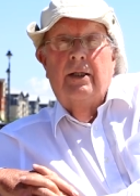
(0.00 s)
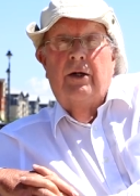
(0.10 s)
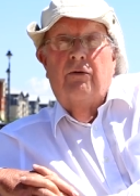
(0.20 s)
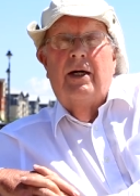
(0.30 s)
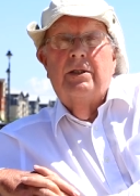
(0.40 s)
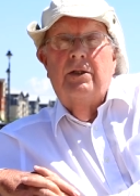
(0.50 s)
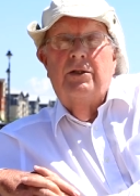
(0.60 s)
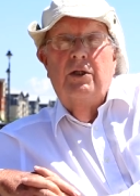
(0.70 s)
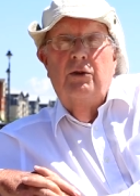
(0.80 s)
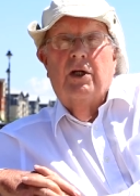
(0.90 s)
the
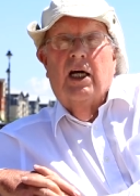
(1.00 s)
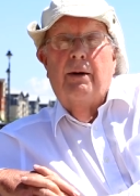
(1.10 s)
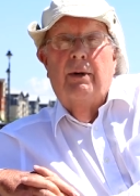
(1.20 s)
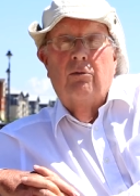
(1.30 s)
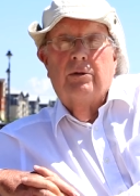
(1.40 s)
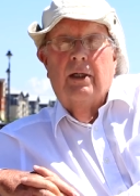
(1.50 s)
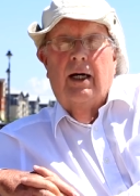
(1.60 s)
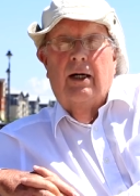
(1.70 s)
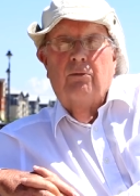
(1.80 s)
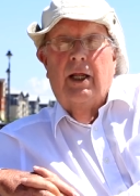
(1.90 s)
residents used to come out
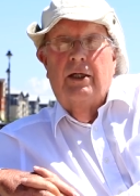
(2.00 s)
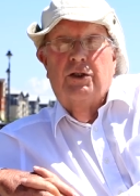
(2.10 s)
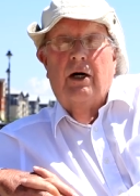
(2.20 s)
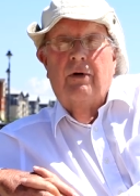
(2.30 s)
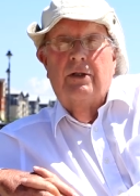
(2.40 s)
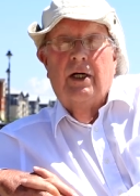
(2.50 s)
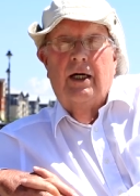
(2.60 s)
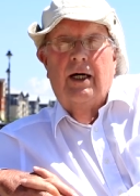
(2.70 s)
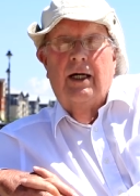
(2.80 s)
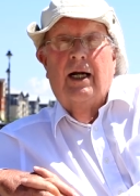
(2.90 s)
with their shovels
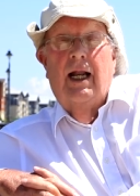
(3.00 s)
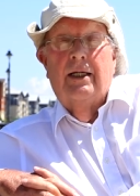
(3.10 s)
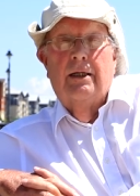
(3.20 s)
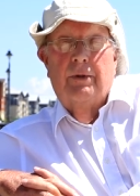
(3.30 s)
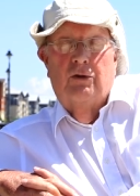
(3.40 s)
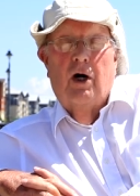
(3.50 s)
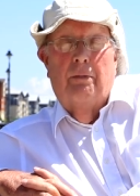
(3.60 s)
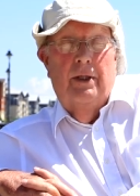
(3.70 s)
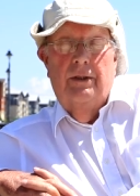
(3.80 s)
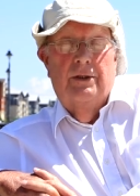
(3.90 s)
and collect up the
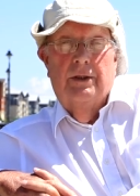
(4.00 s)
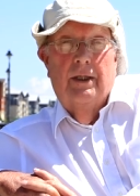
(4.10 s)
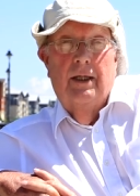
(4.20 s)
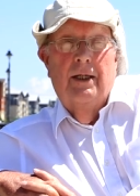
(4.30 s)
droppings.